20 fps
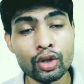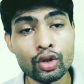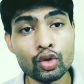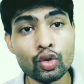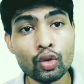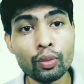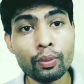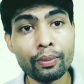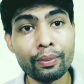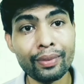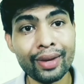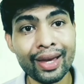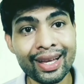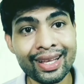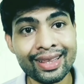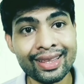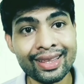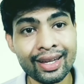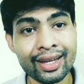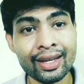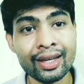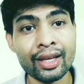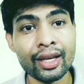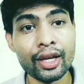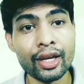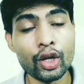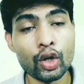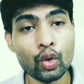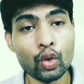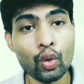to make the
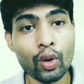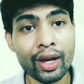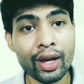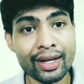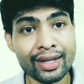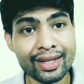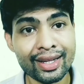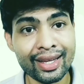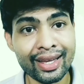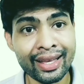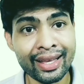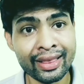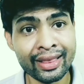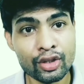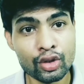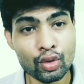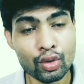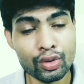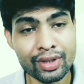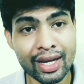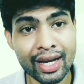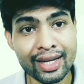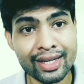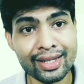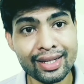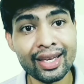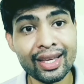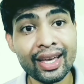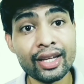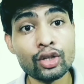equality in the society